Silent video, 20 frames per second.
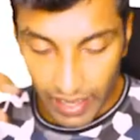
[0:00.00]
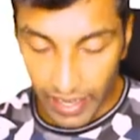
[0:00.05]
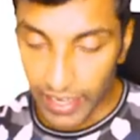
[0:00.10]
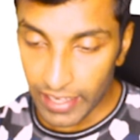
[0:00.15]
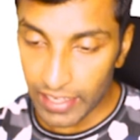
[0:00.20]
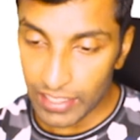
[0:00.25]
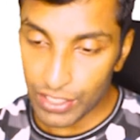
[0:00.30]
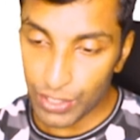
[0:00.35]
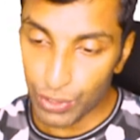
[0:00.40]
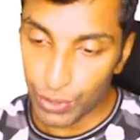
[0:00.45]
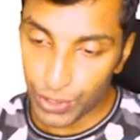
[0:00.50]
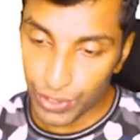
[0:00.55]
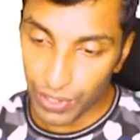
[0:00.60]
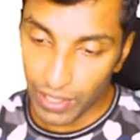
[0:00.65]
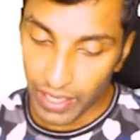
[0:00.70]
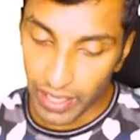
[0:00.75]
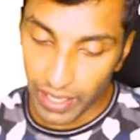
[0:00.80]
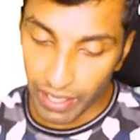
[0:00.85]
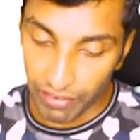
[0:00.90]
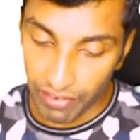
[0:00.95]
It is
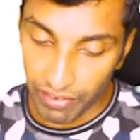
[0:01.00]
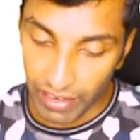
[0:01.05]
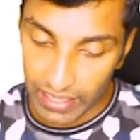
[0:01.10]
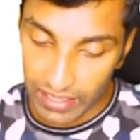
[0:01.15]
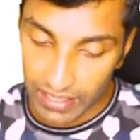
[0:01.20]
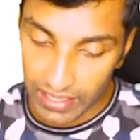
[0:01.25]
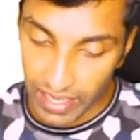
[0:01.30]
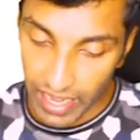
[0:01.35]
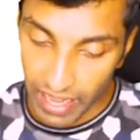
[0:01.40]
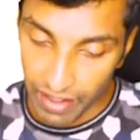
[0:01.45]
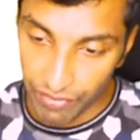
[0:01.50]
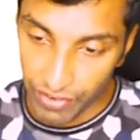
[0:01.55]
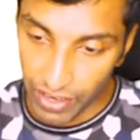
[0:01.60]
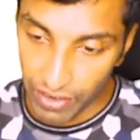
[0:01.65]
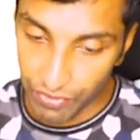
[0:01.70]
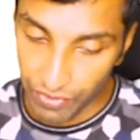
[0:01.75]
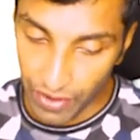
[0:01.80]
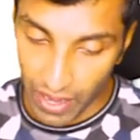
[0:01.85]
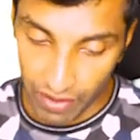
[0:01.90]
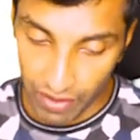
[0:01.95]
usually revised
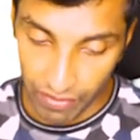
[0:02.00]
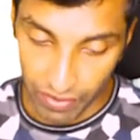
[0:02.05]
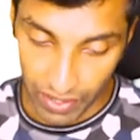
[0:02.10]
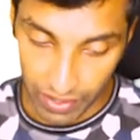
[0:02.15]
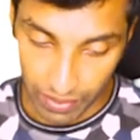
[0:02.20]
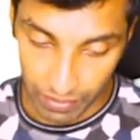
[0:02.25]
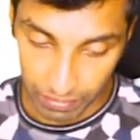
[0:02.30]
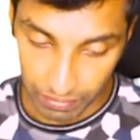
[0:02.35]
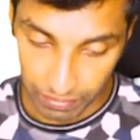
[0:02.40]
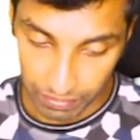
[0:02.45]
every 5 years.